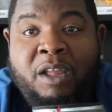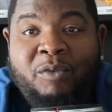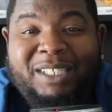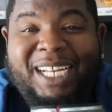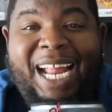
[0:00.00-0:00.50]

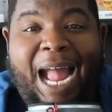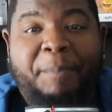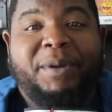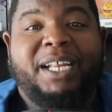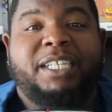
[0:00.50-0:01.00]
what's going to
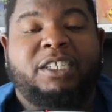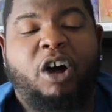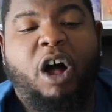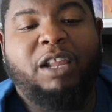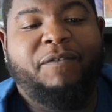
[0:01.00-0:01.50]
happen is
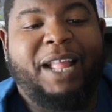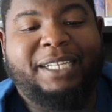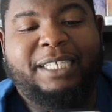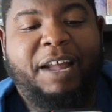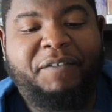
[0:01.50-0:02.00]
all of that
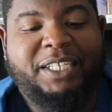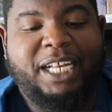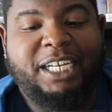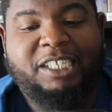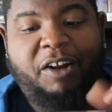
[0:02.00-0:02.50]
stuff is
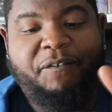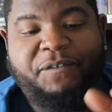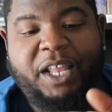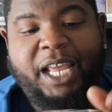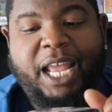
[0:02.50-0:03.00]
going to start
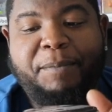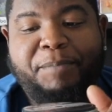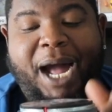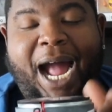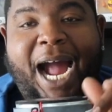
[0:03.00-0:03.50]
filling in
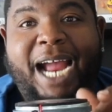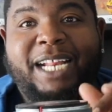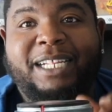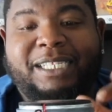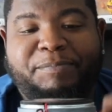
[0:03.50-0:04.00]

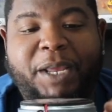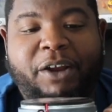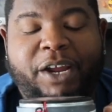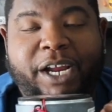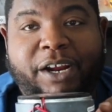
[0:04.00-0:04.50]
behind the
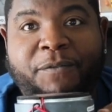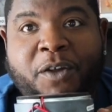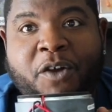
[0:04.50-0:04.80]
speaker here,